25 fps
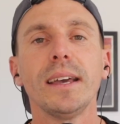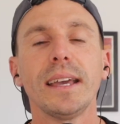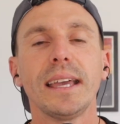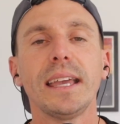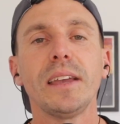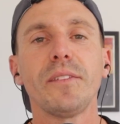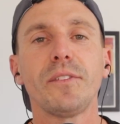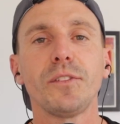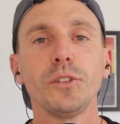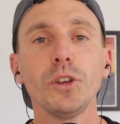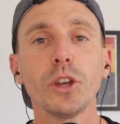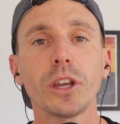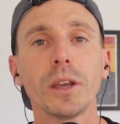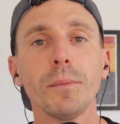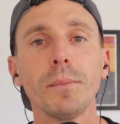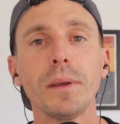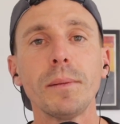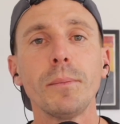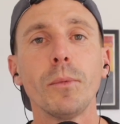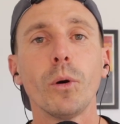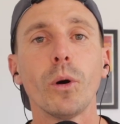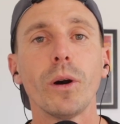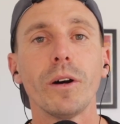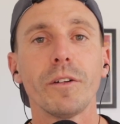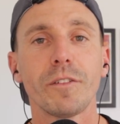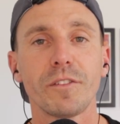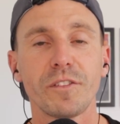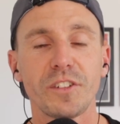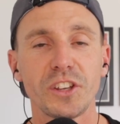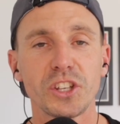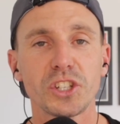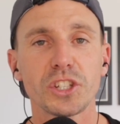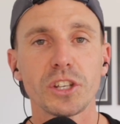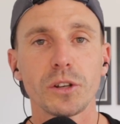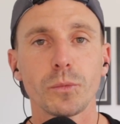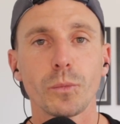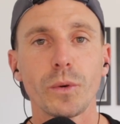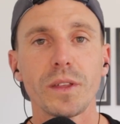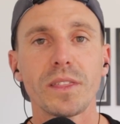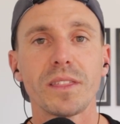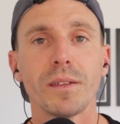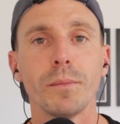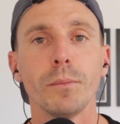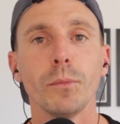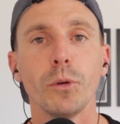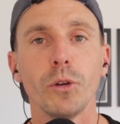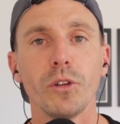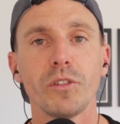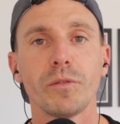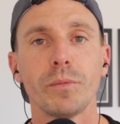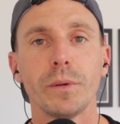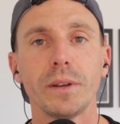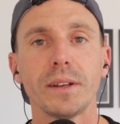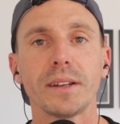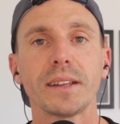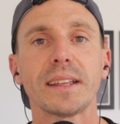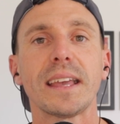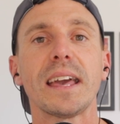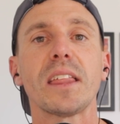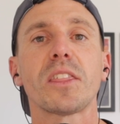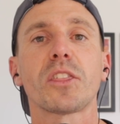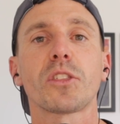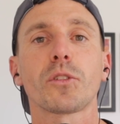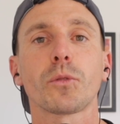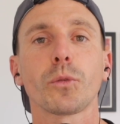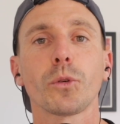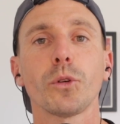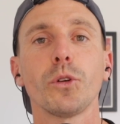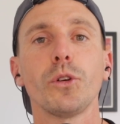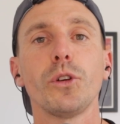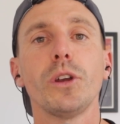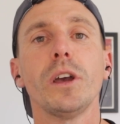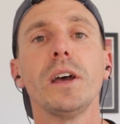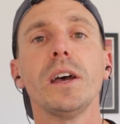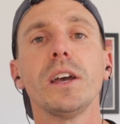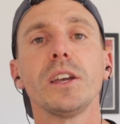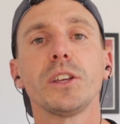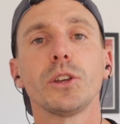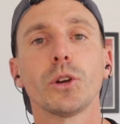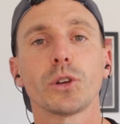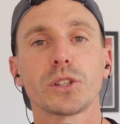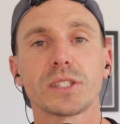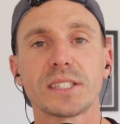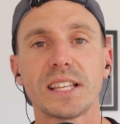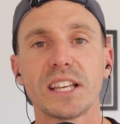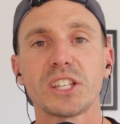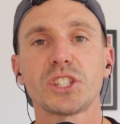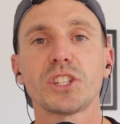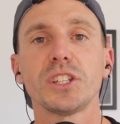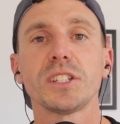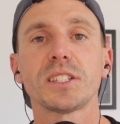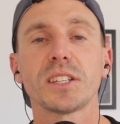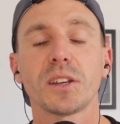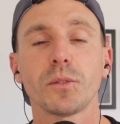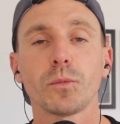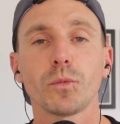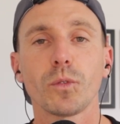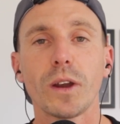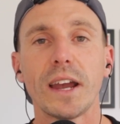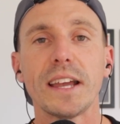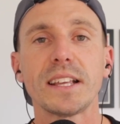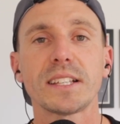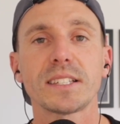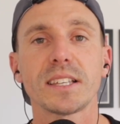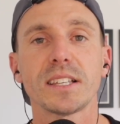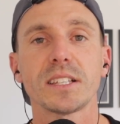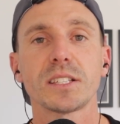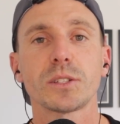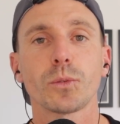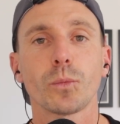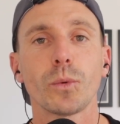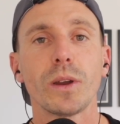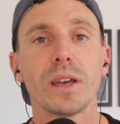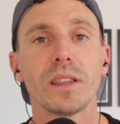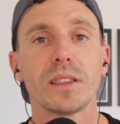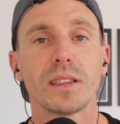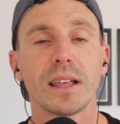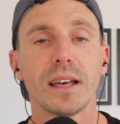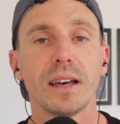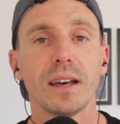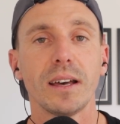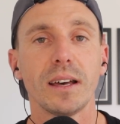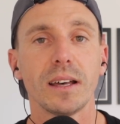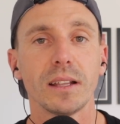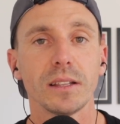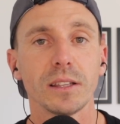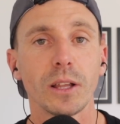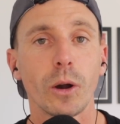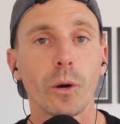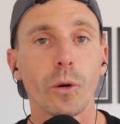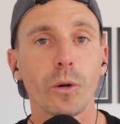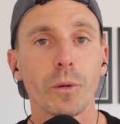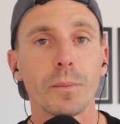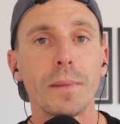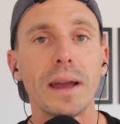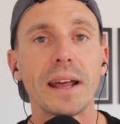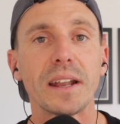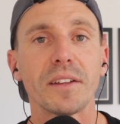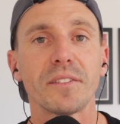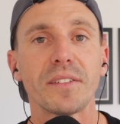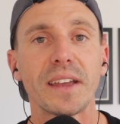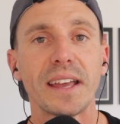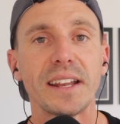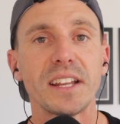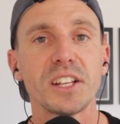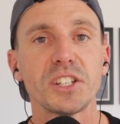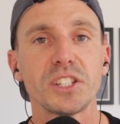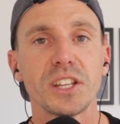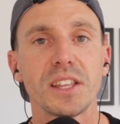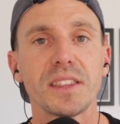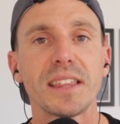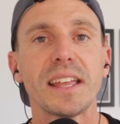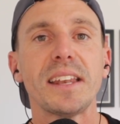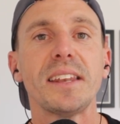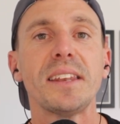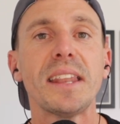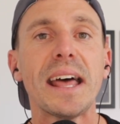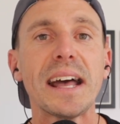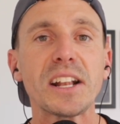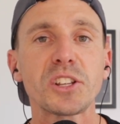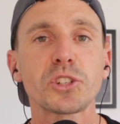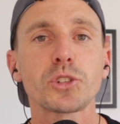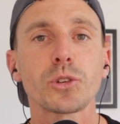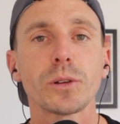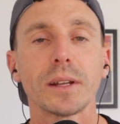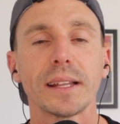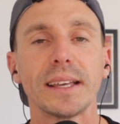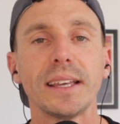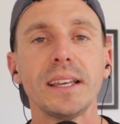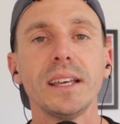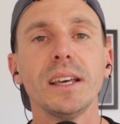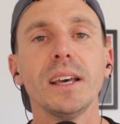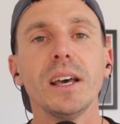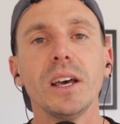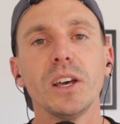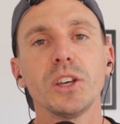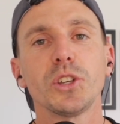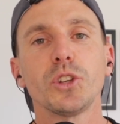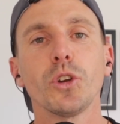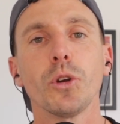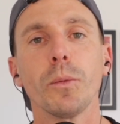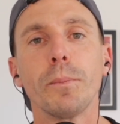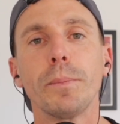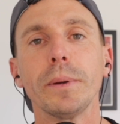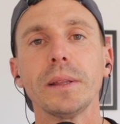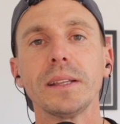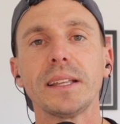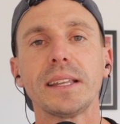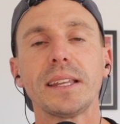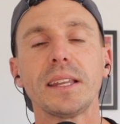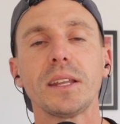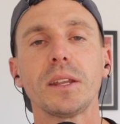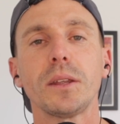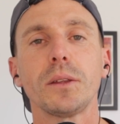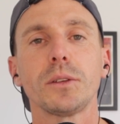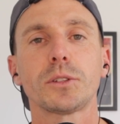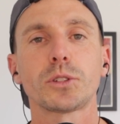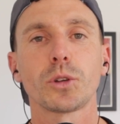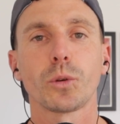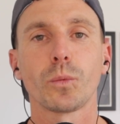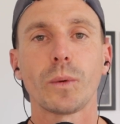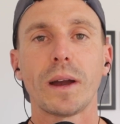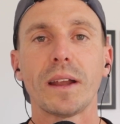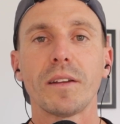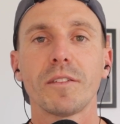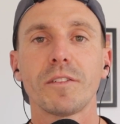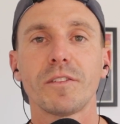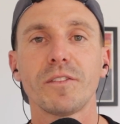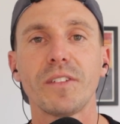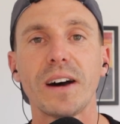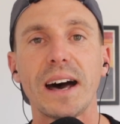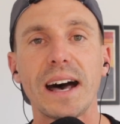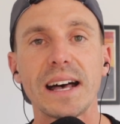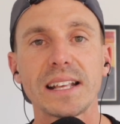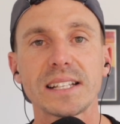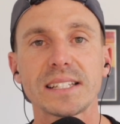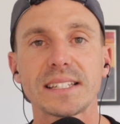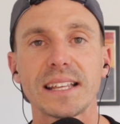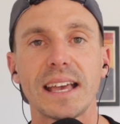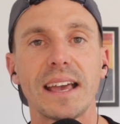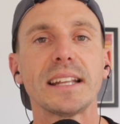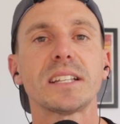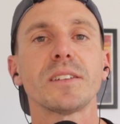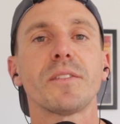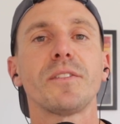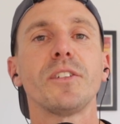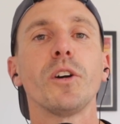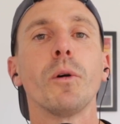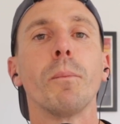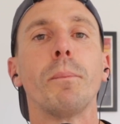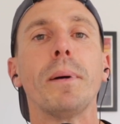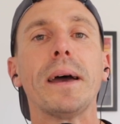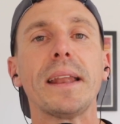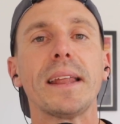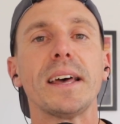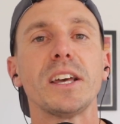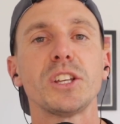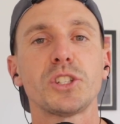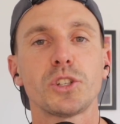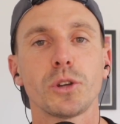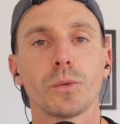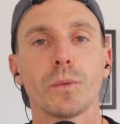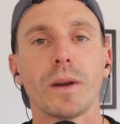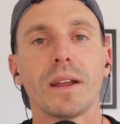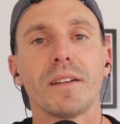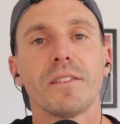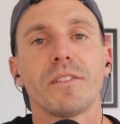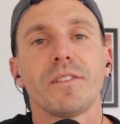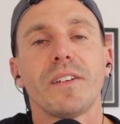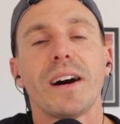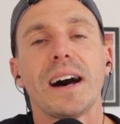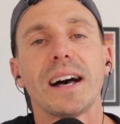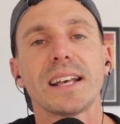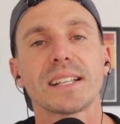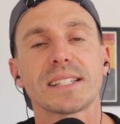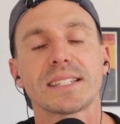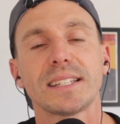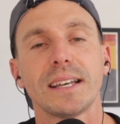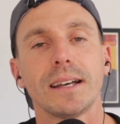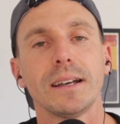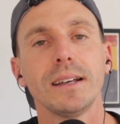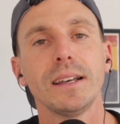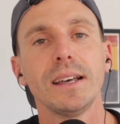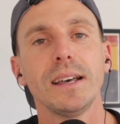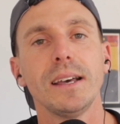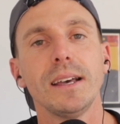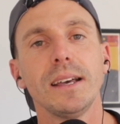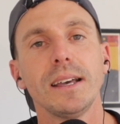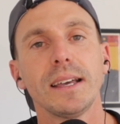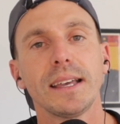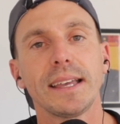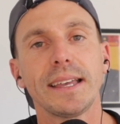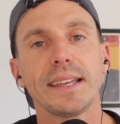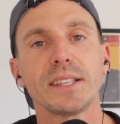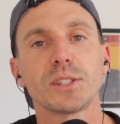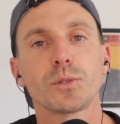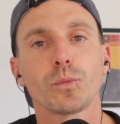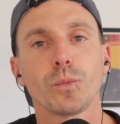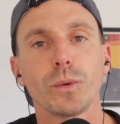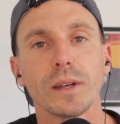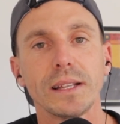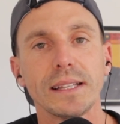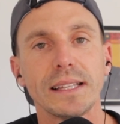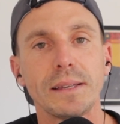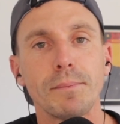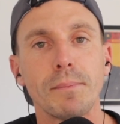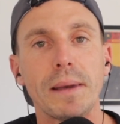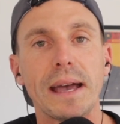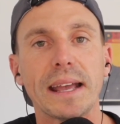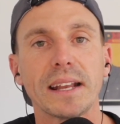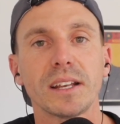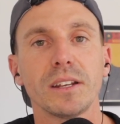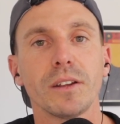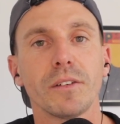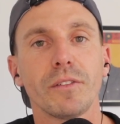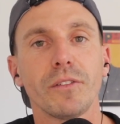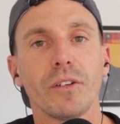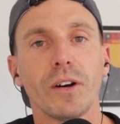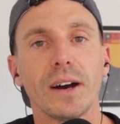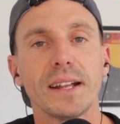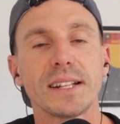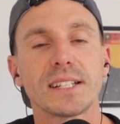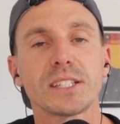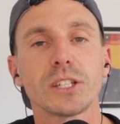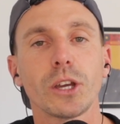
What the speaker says: If you can be more efficient with the movement and get through your sessions and races with a lower amount of energy, then naturally your ability to run faster and to feel better as you run faster is really magnified.